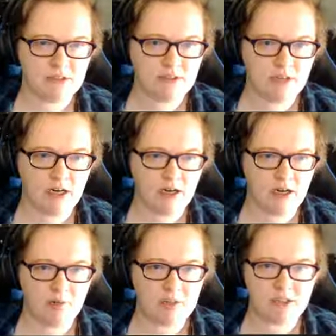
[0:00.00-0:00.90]

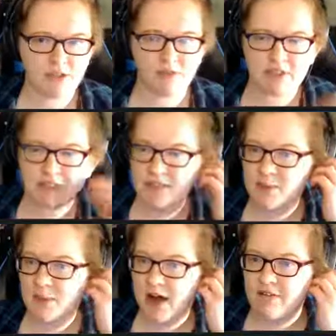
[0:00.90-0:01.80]
and so you have the TSM
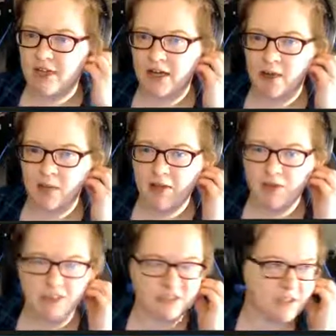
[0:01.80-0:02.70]
crafting. I have a
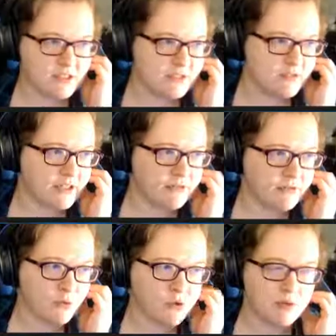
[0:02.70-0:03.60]
bunch of other stuff here
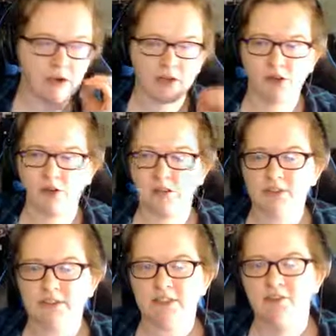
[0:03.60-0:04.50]
for my other alts and stuff.